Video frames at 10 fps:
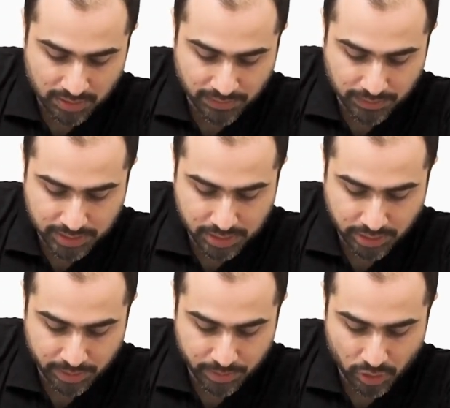the first
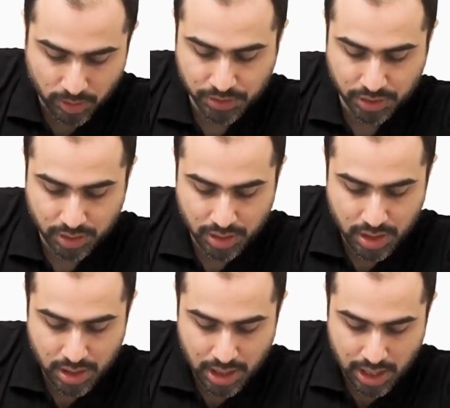treatment option,
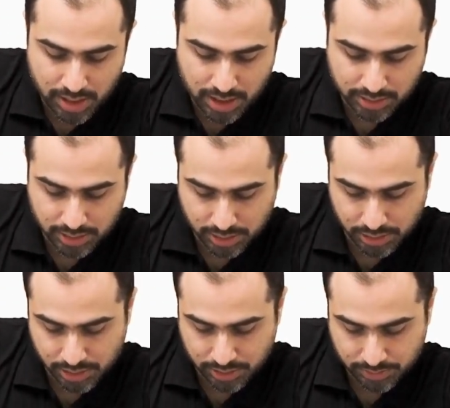and that is
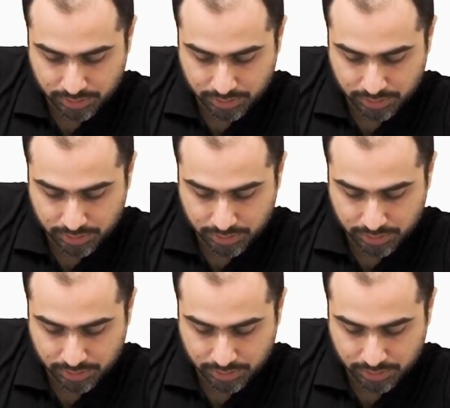surgery.